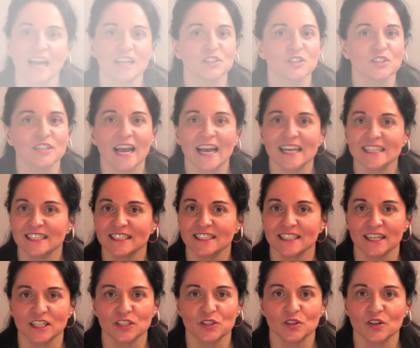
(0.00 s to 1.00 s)
and don't
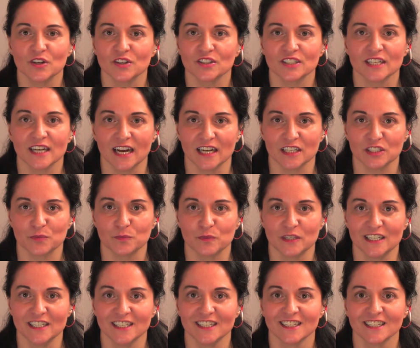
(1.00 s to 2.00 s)
hesitate to contact
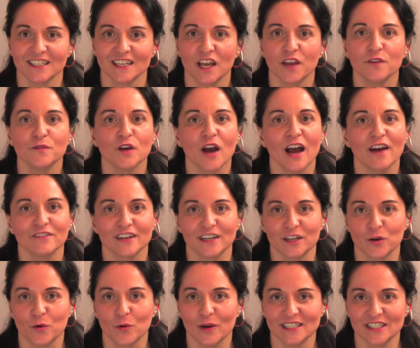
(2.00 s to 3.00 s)
me if you have any
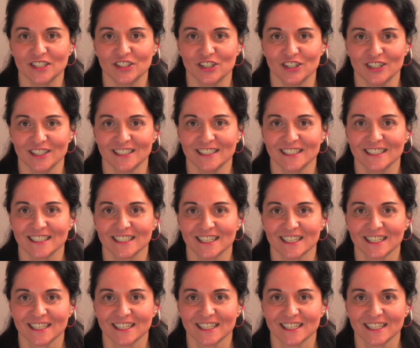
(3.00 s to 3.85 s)
questions.